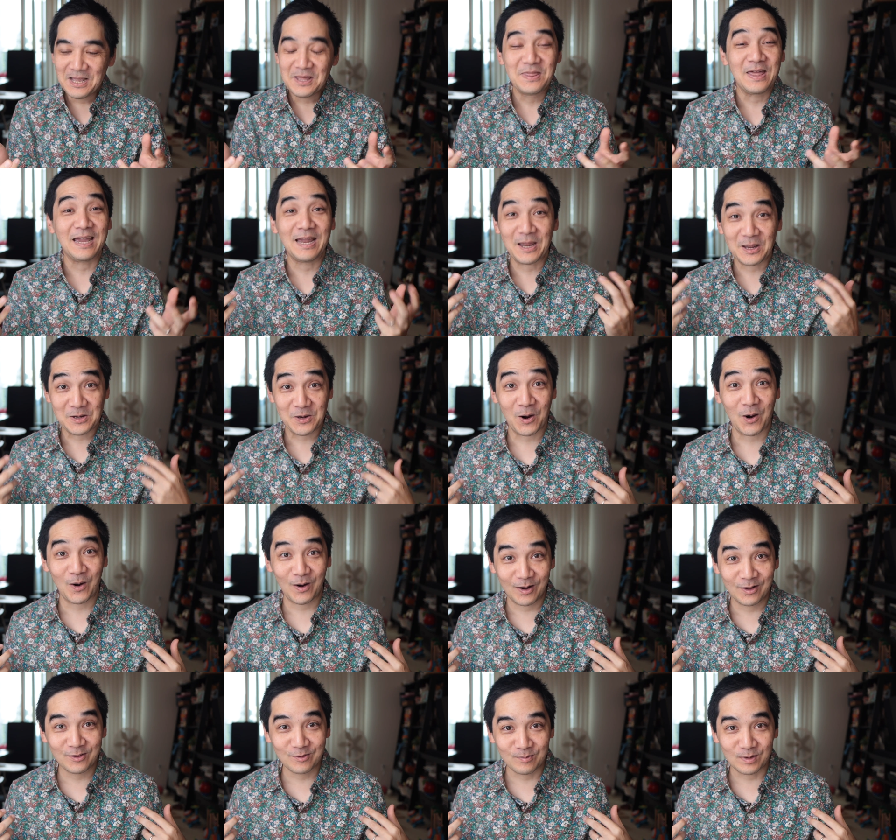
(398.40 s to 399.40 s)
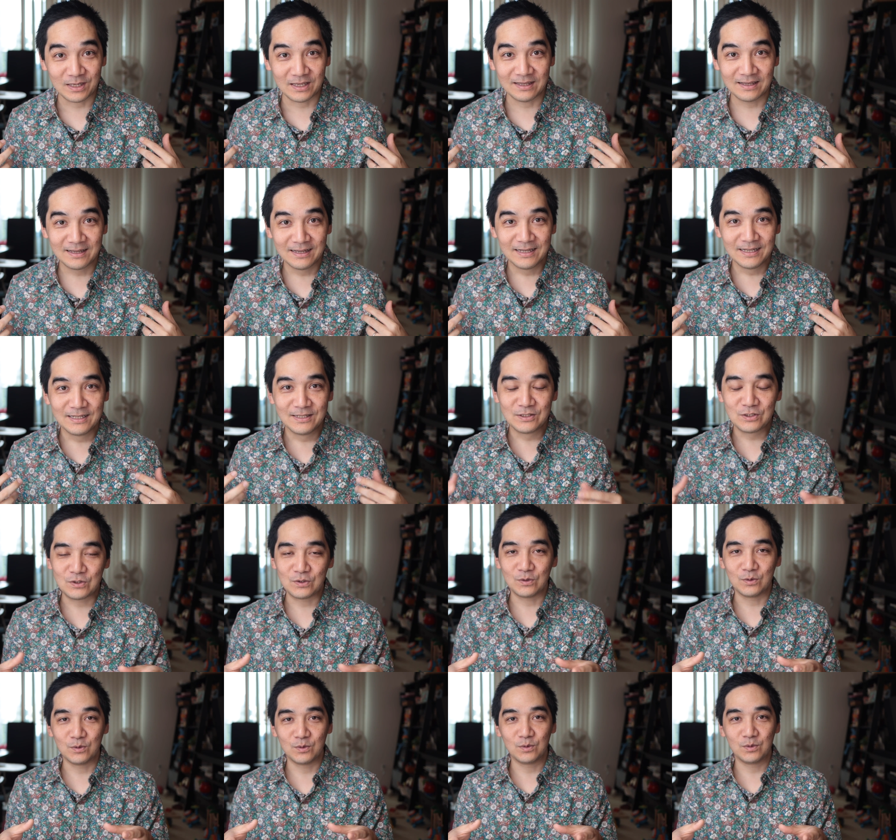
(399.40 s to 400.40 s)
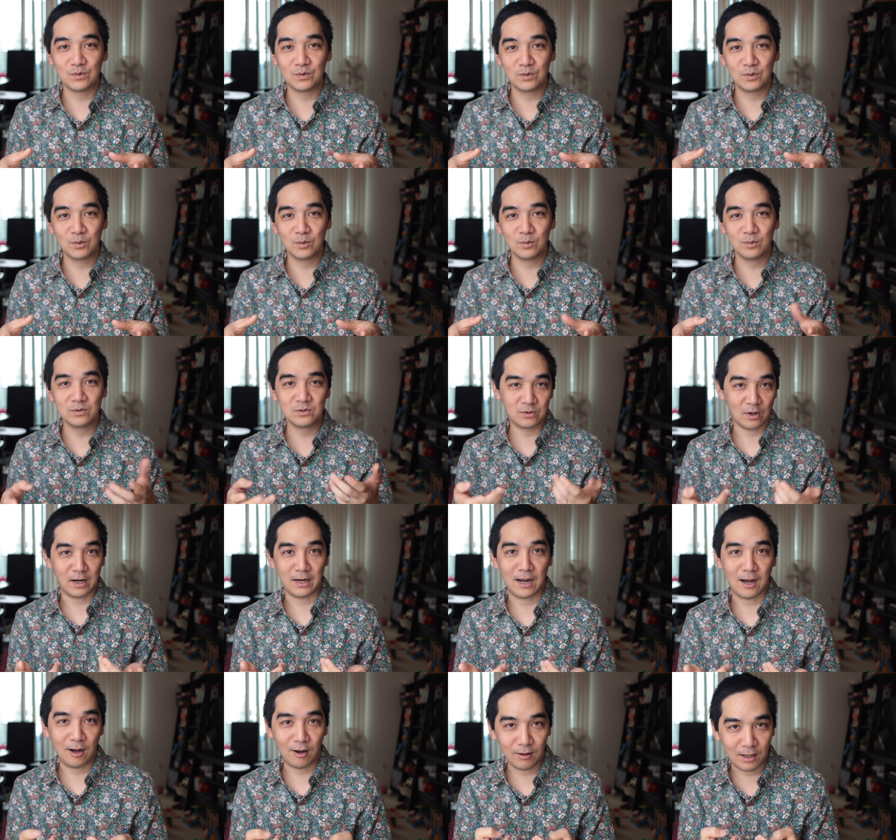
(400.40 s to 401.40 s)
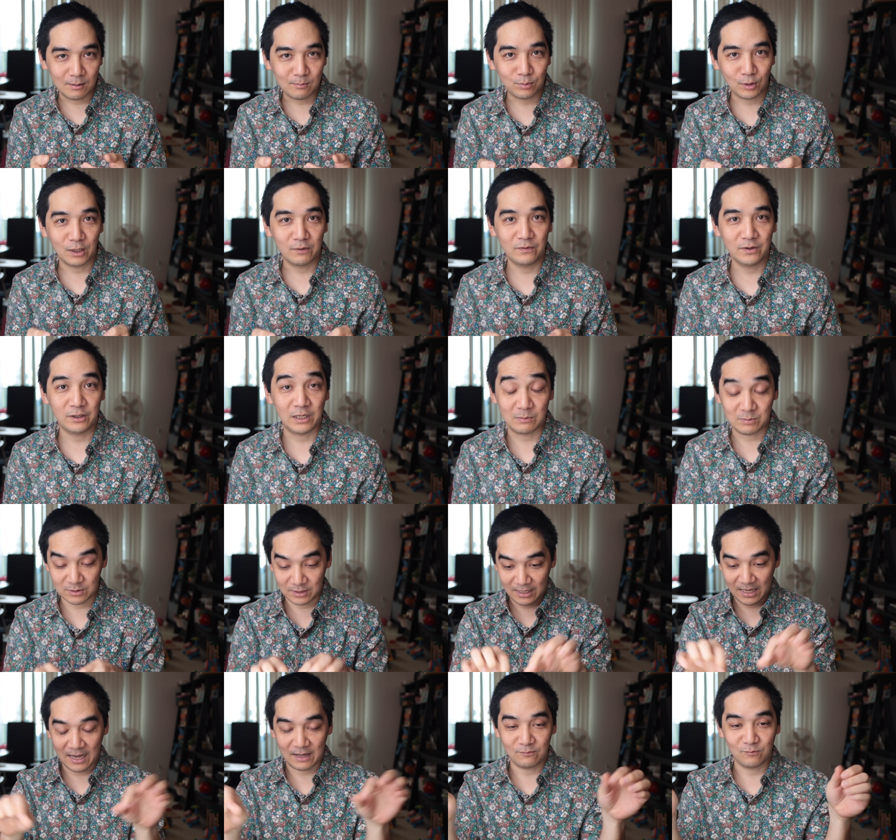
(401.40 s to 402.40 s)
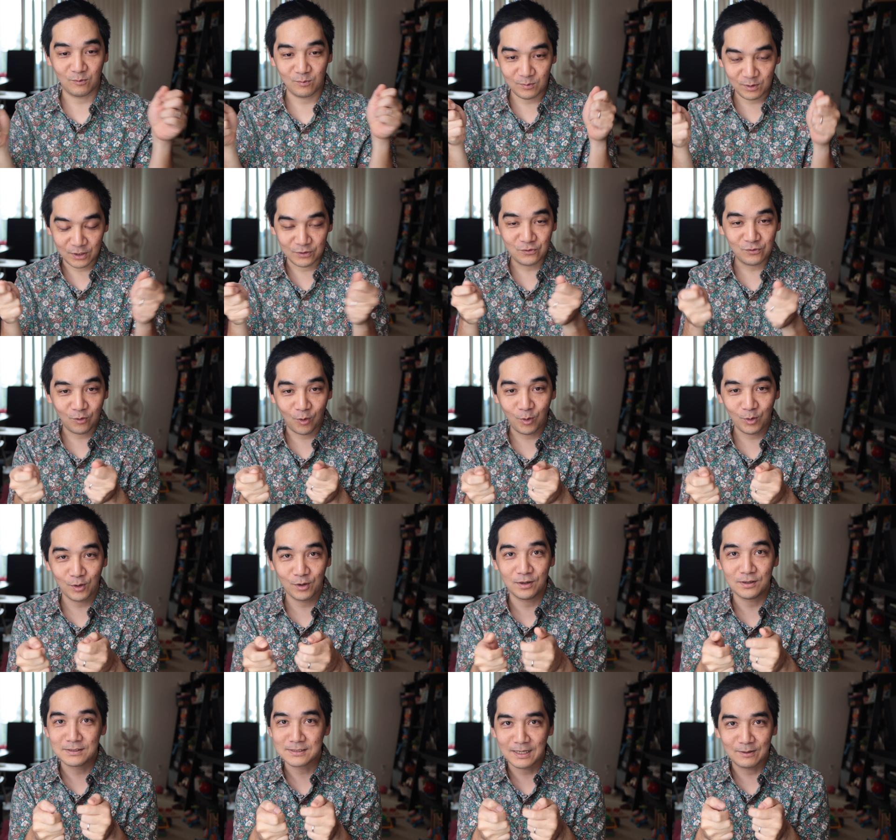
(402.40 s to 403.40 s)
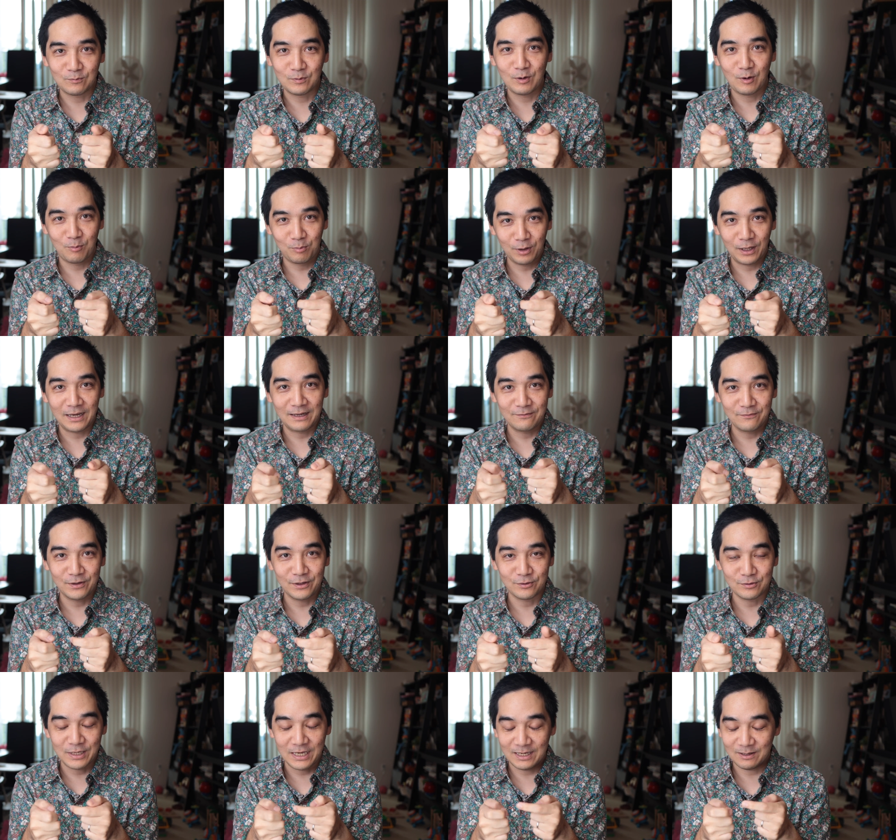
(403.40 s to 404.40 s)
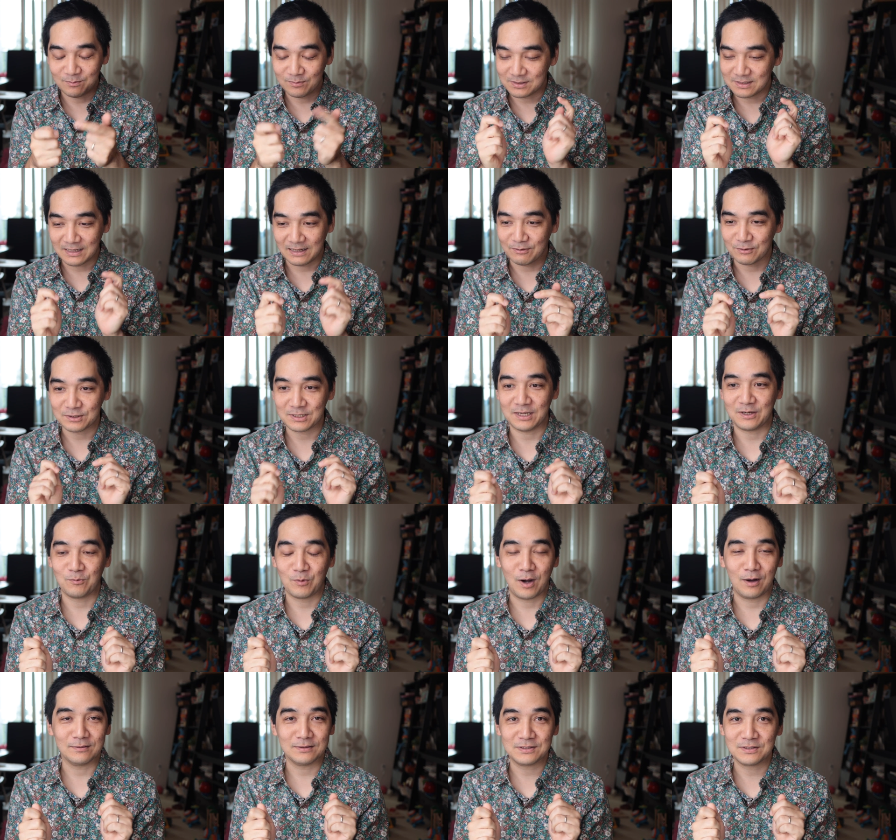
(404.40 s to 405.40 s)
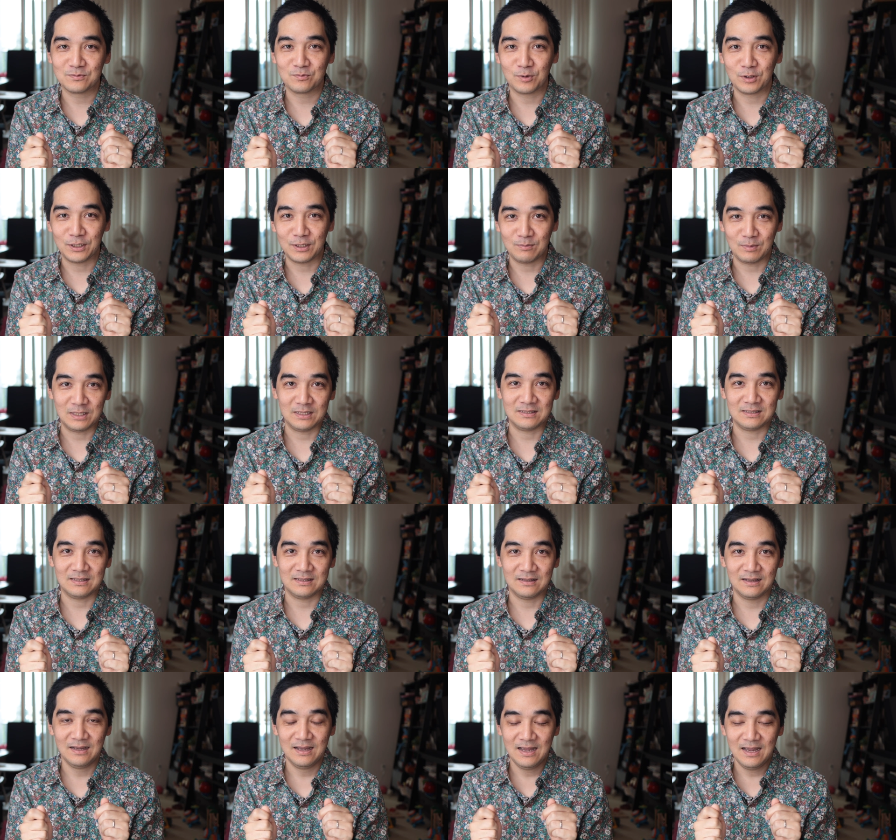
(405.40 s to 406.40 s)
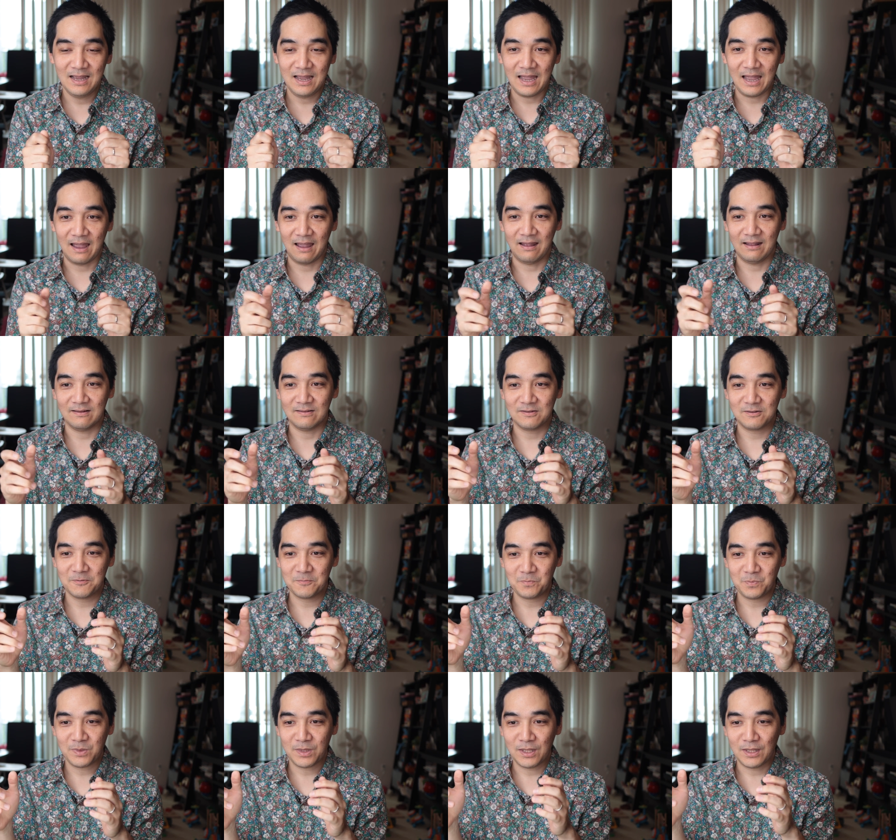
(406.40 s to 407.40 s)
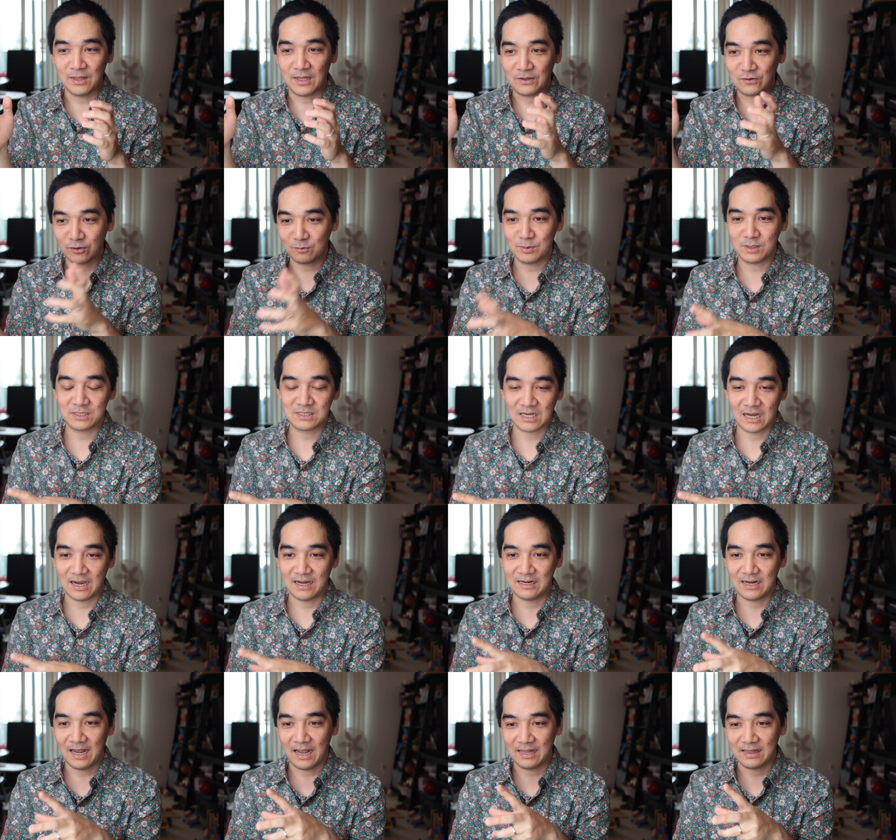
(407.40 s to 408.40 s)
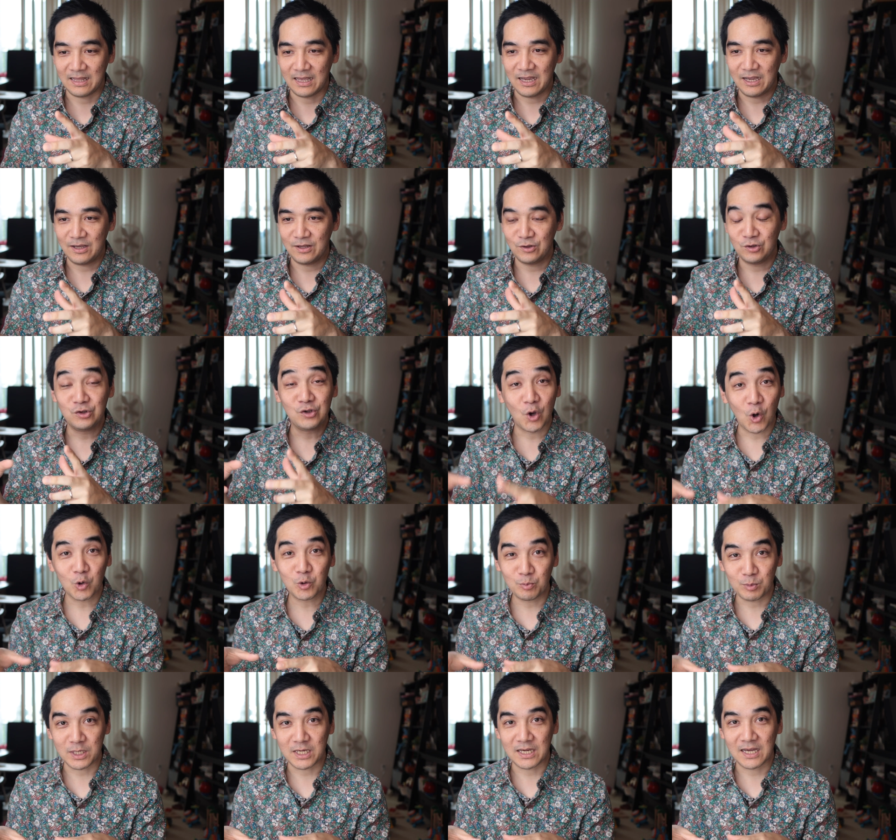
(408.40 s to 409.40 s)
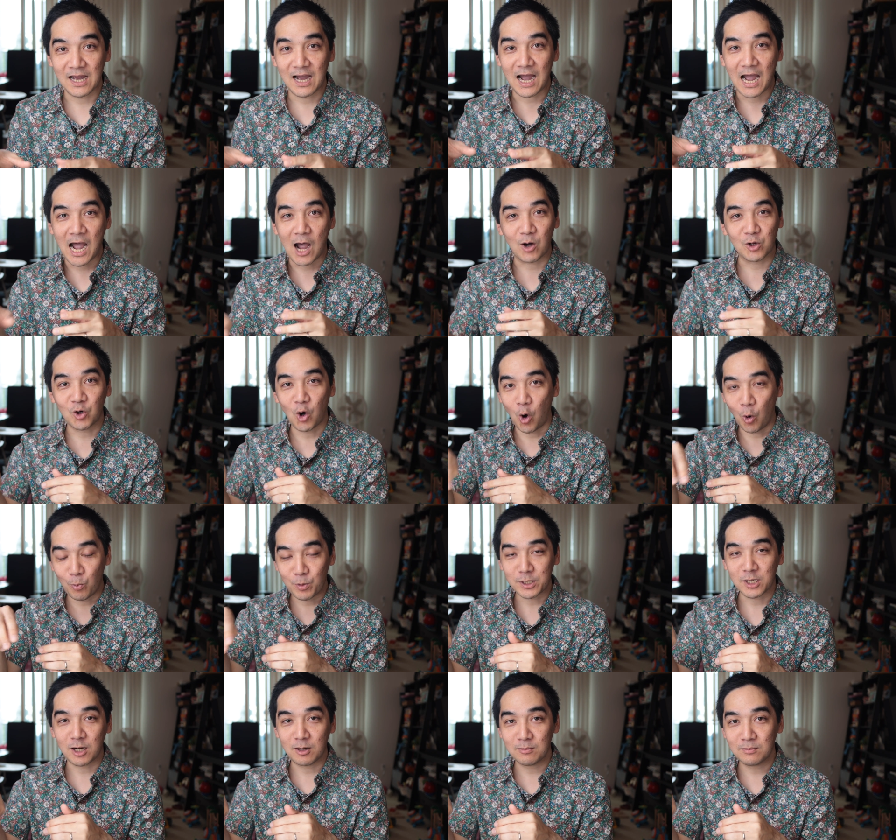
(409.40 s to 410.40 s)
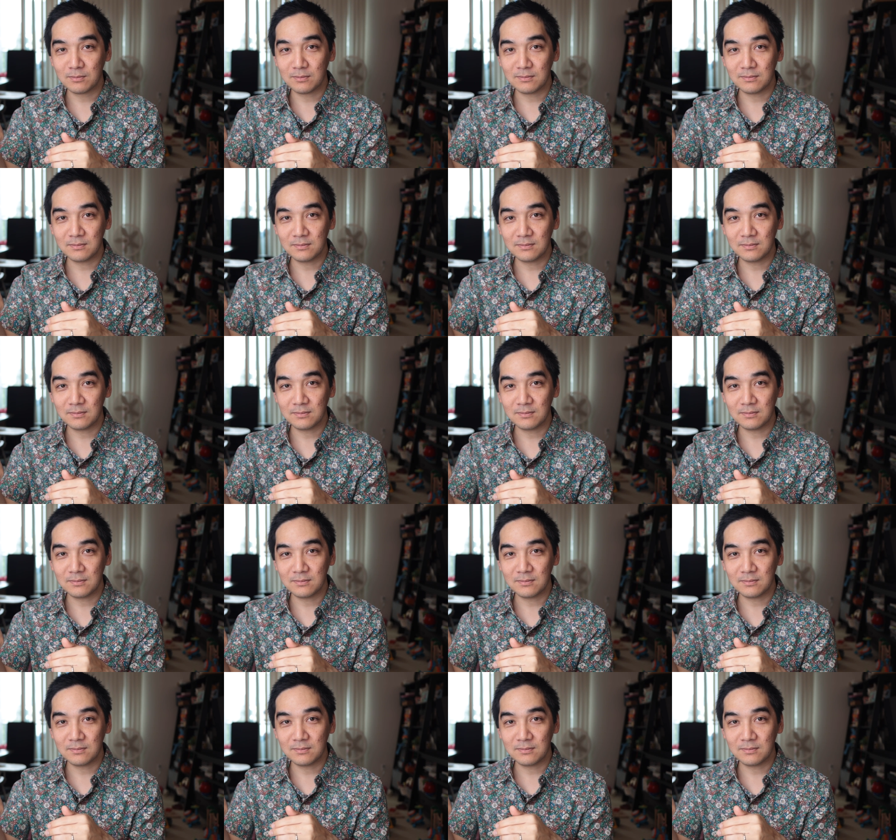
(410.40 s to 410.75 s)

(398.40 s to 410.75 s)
they encouraged me to try out and play video games. So they had controllers and we were playing video games, and I was like, wow, this is pretty amazing. And they took me aside and they showed me how to open up